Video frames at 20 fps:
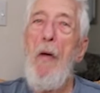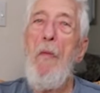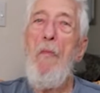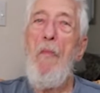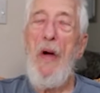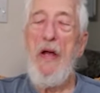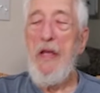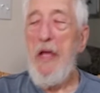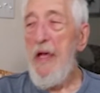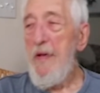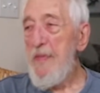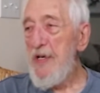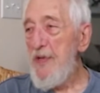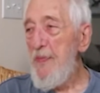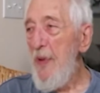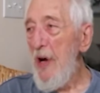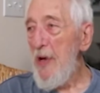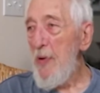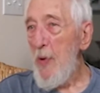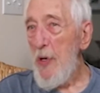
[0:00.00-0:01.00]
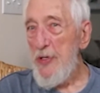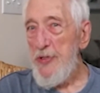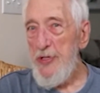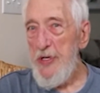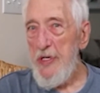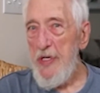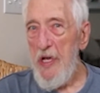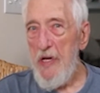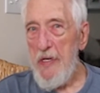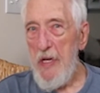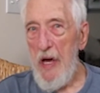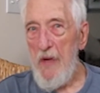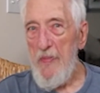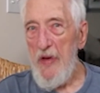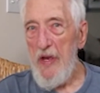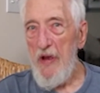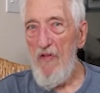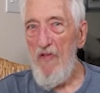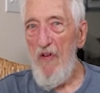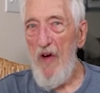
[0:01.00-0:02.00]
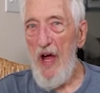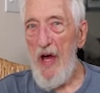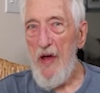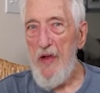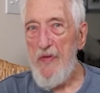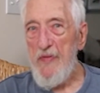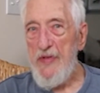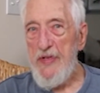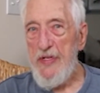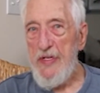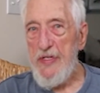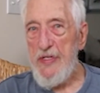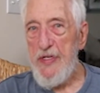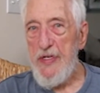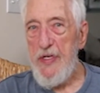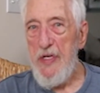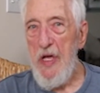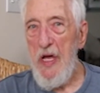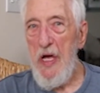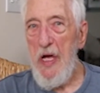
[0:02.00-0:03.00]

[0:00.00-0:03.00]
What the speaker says: My name is Bud Wilson. I've been around since